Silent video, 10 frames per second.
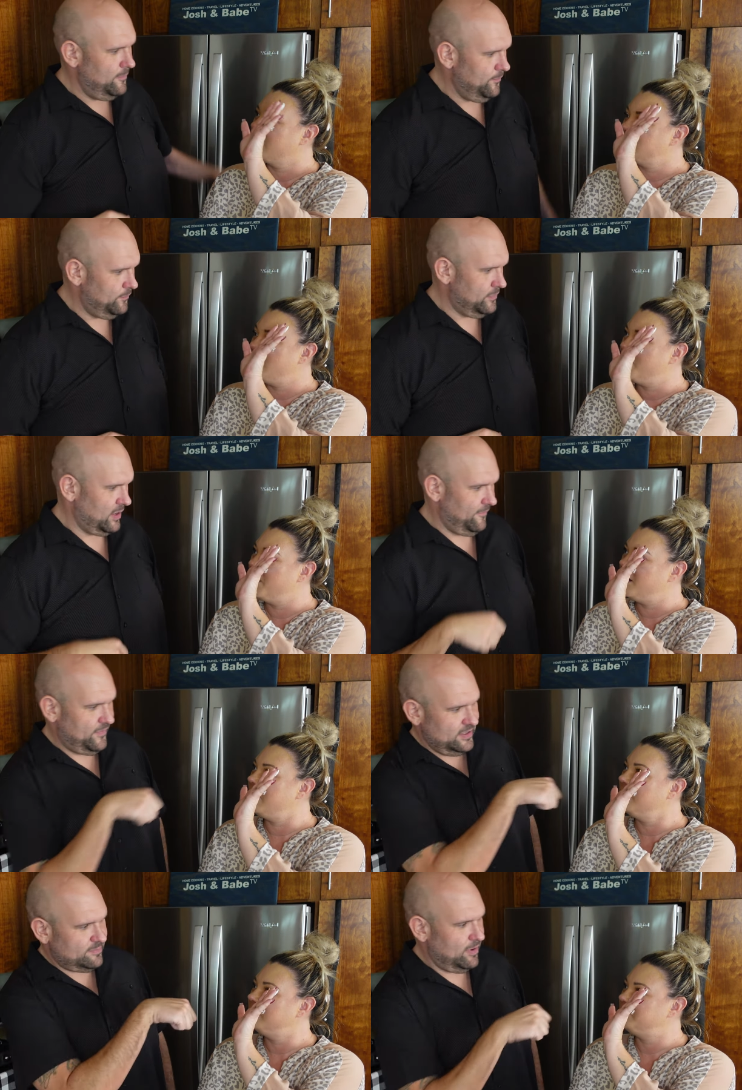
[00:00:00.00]
Speaker 1: Good job, like buddy.
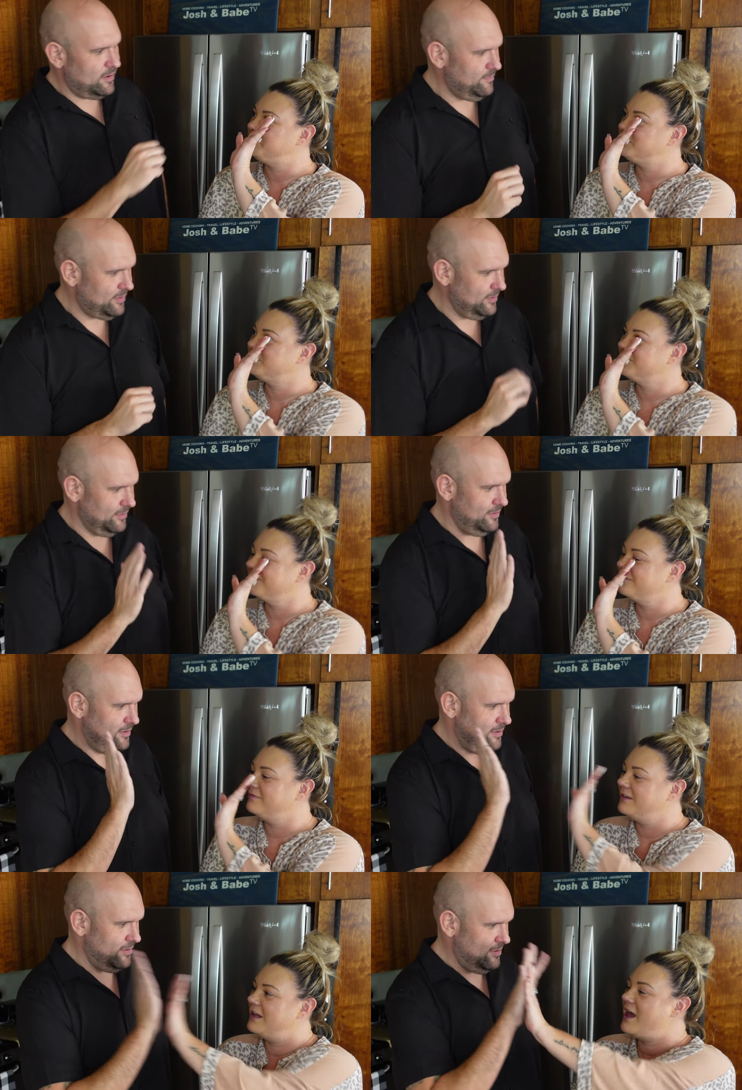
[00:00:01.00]
fist bump or.
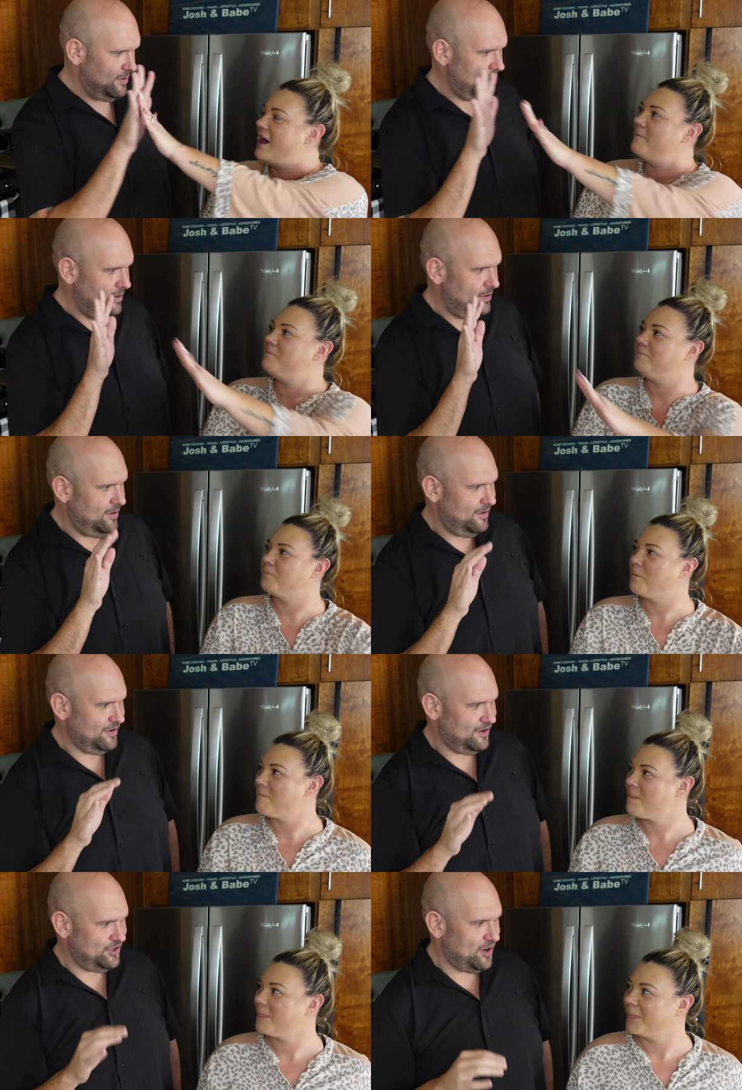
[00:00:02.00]

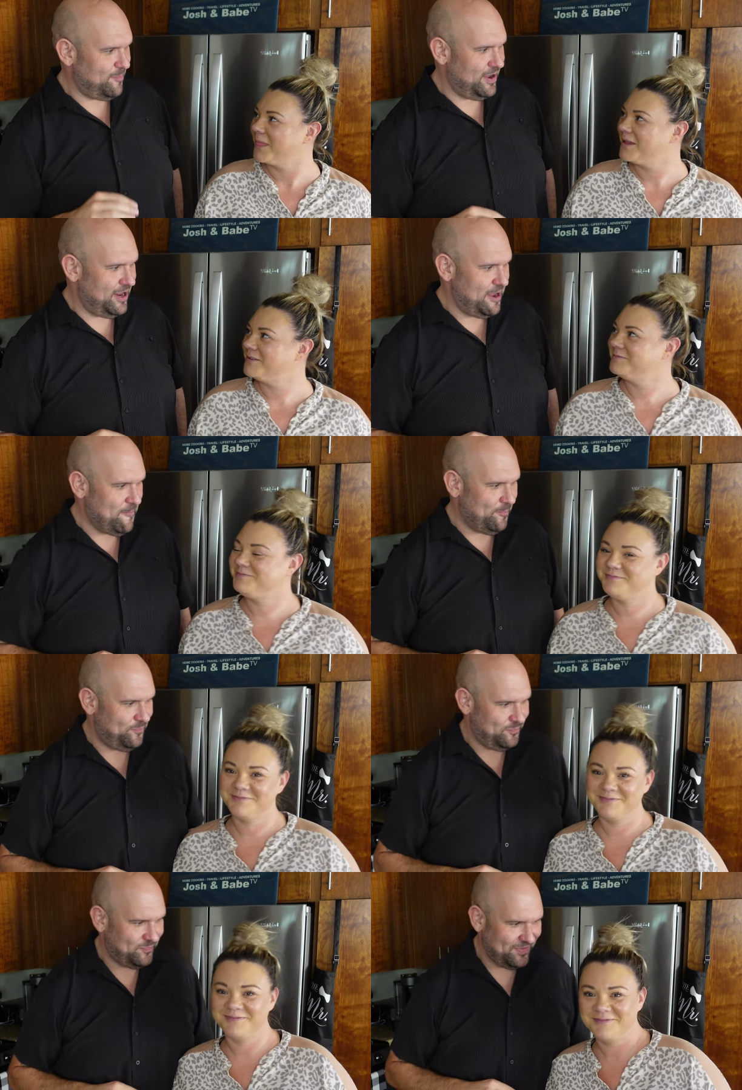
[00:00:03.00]
Good job, buddy.
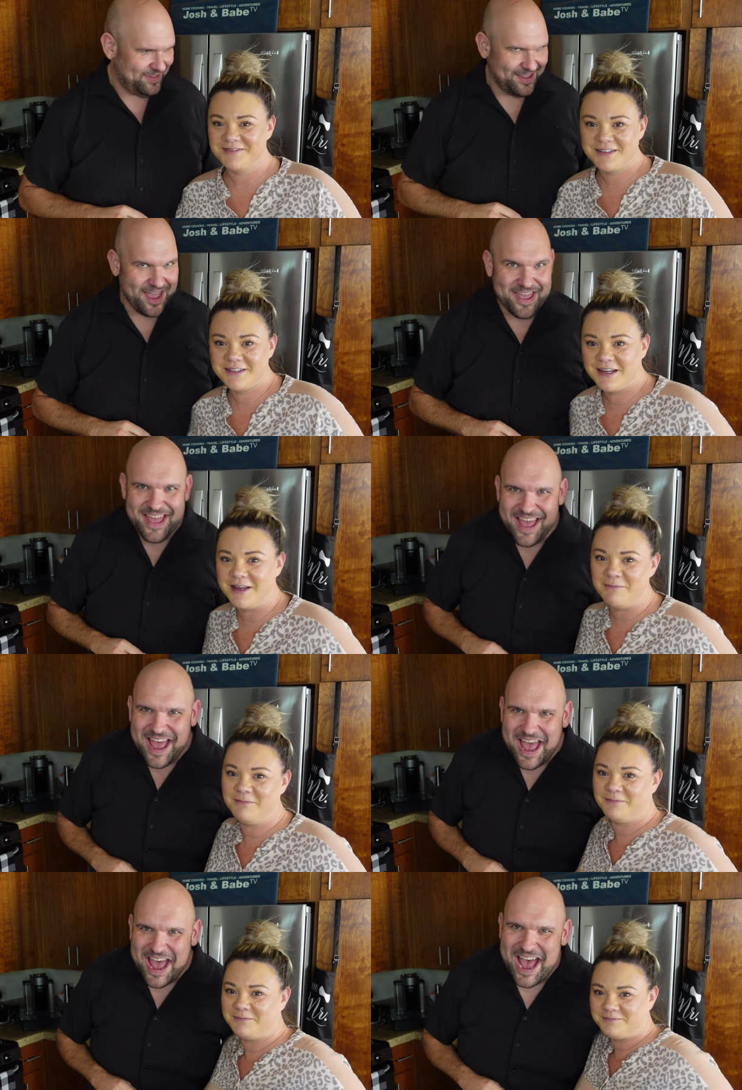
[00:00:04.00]

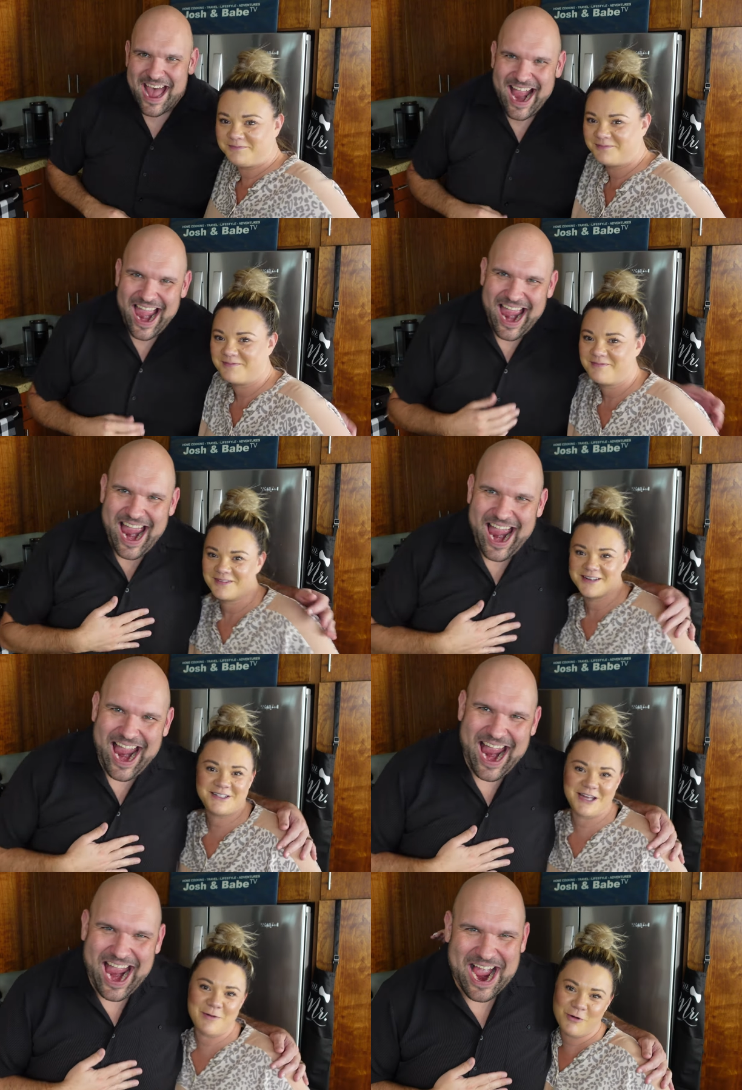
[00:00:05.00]
Team.
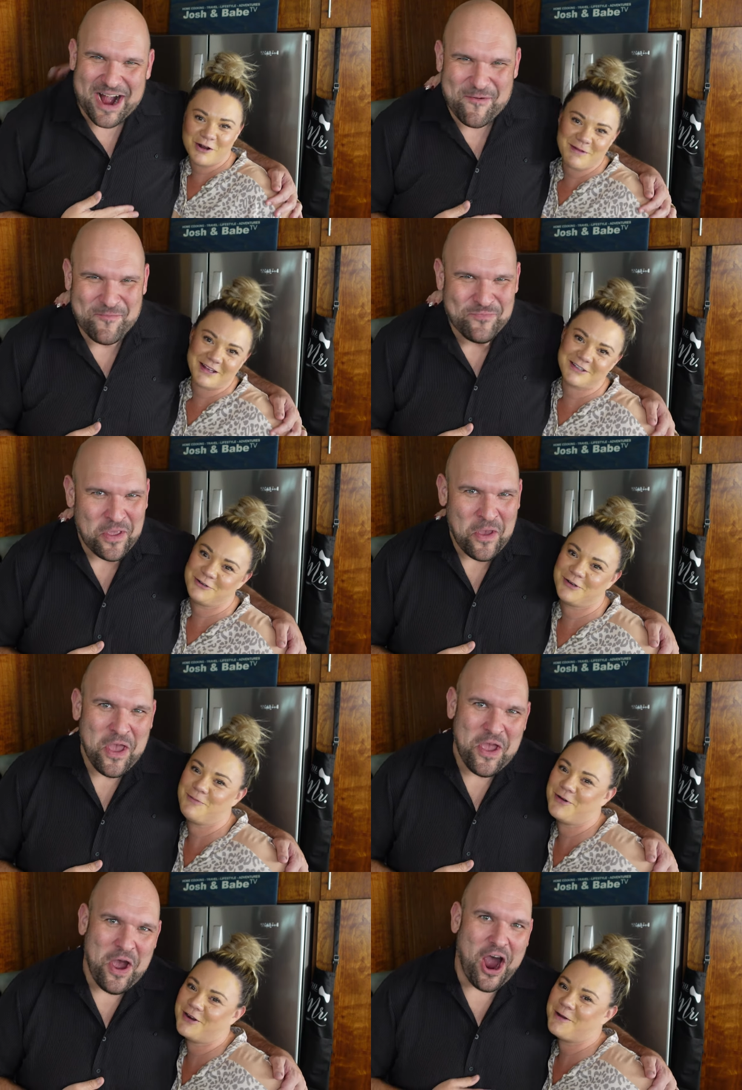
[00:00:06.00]
Speaker 2: Teamwork makes a
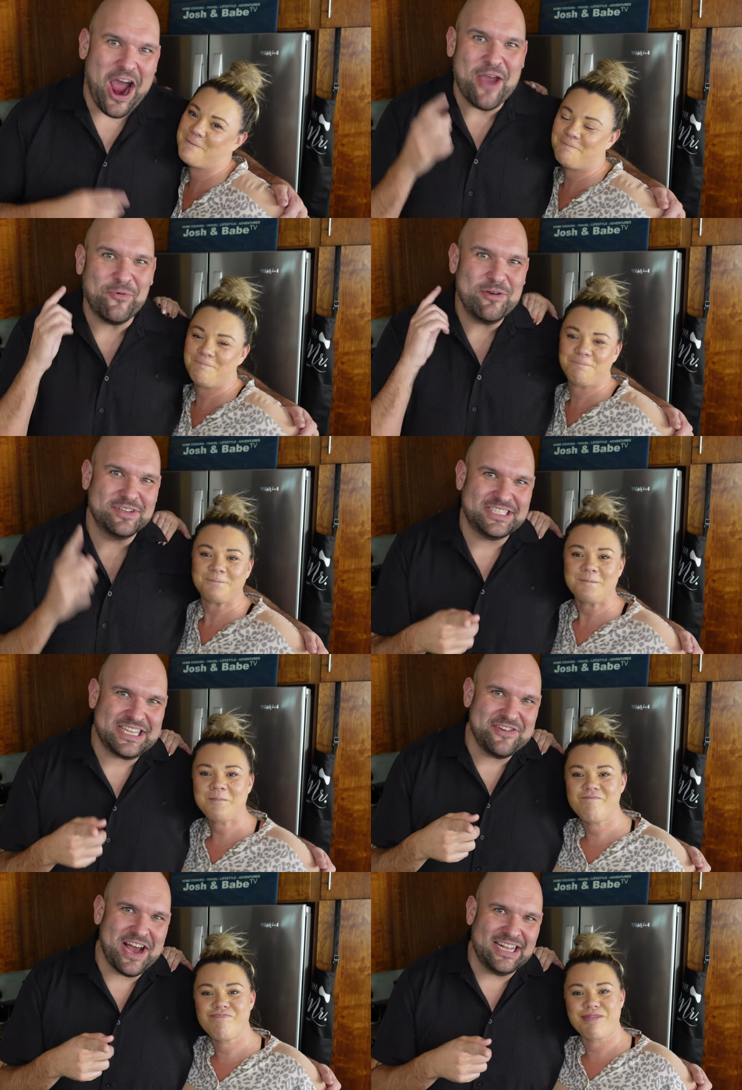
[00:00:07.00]
dream work.
Speaker 1: All right, we will
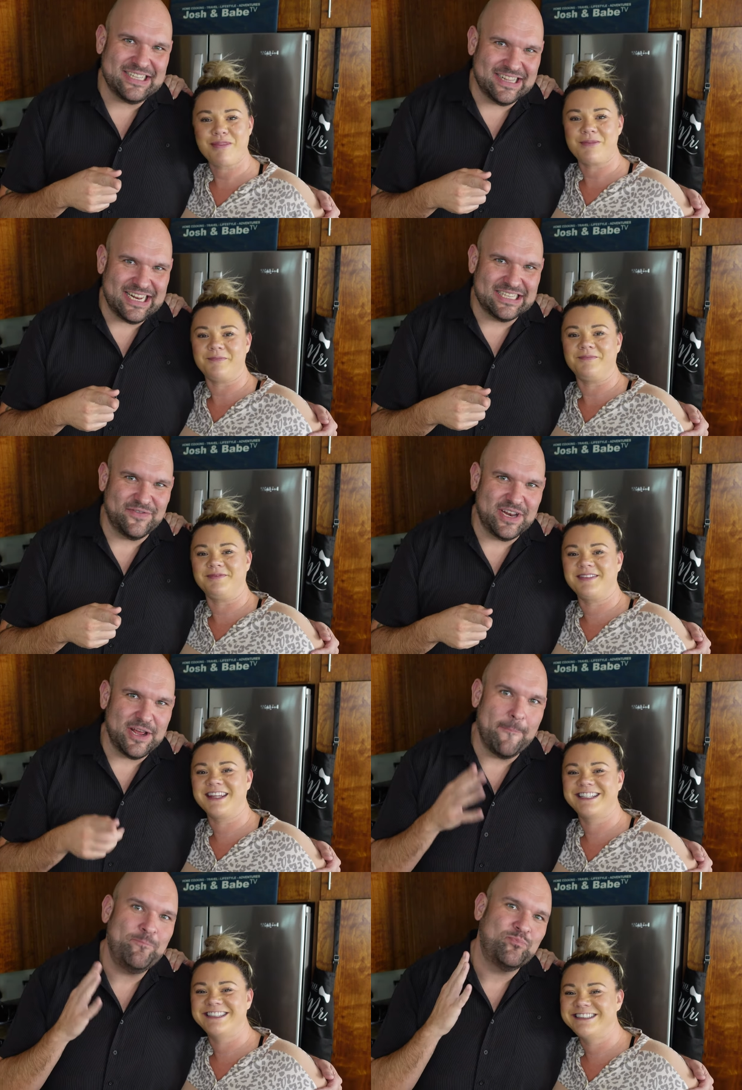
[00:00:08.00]
see you guys on the next
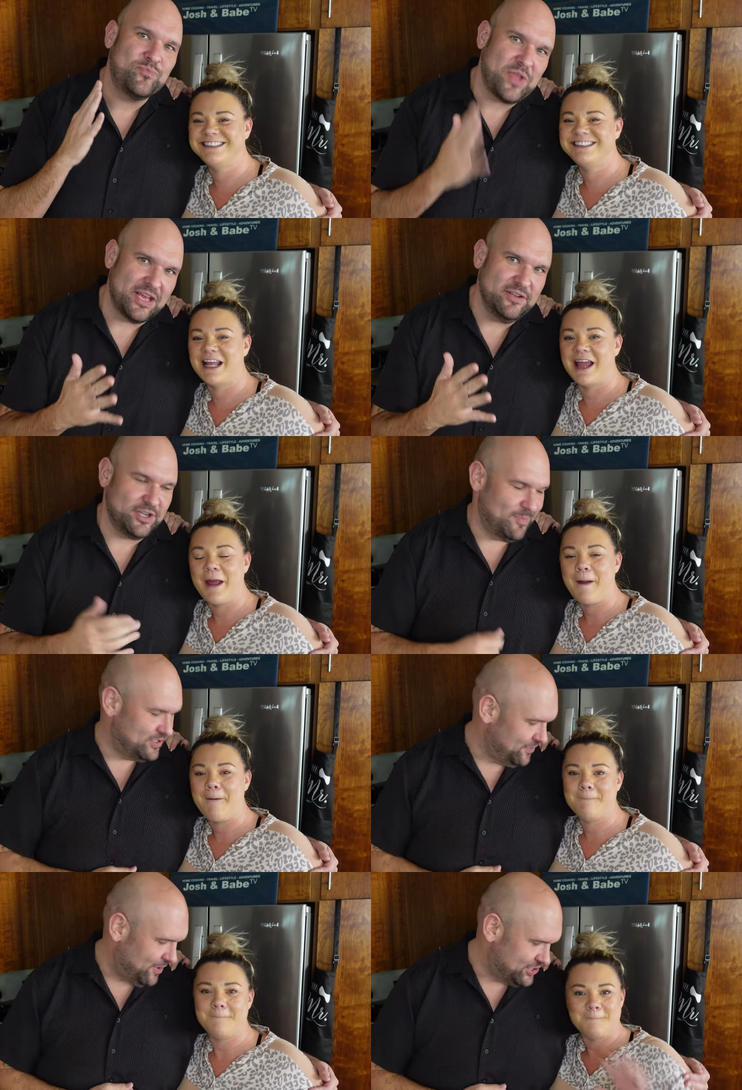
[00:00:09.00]
video. Thank you so
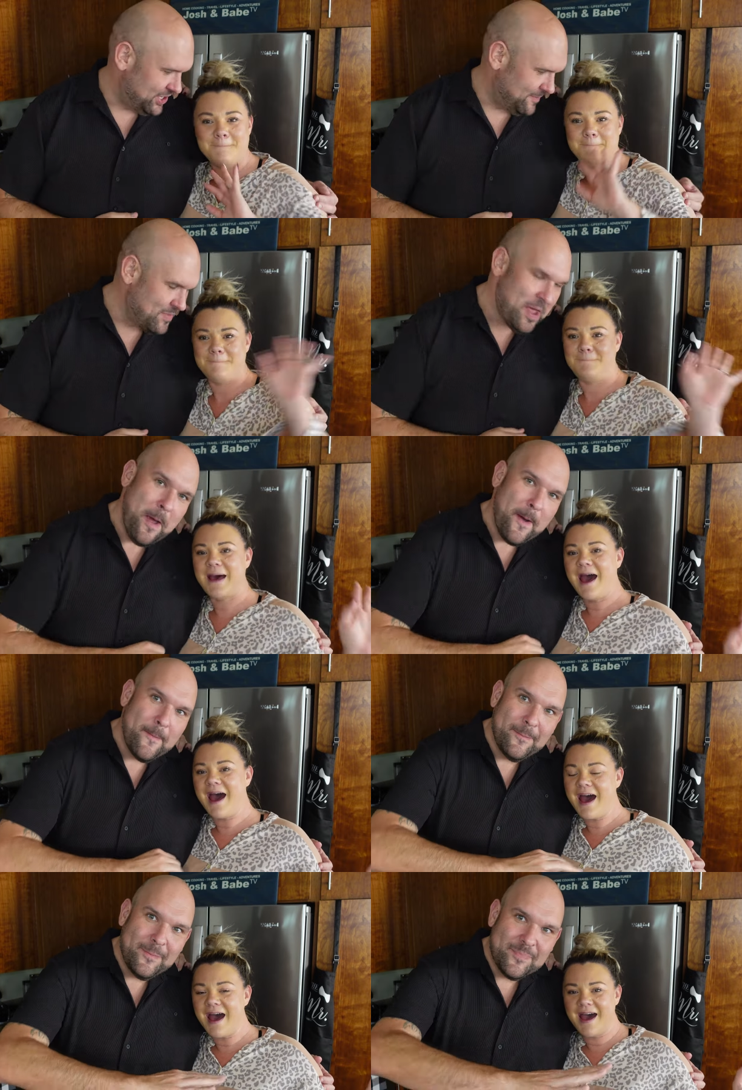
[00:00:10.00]
much for watching.
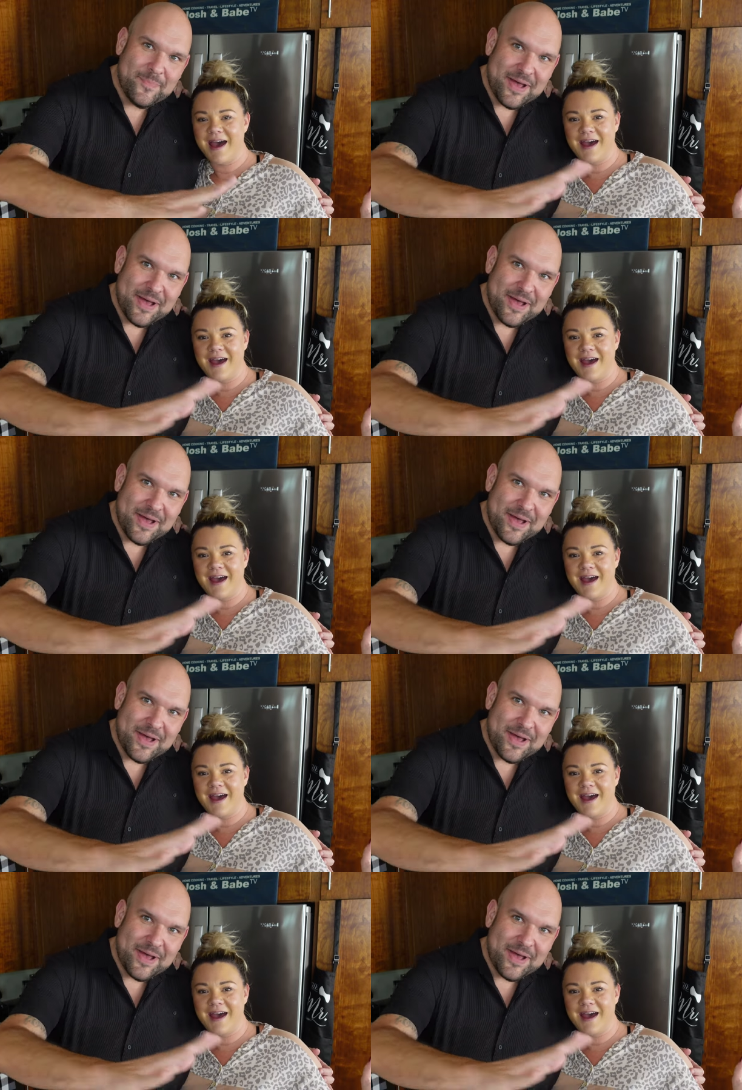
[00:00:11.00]
Speaker 2: Bye.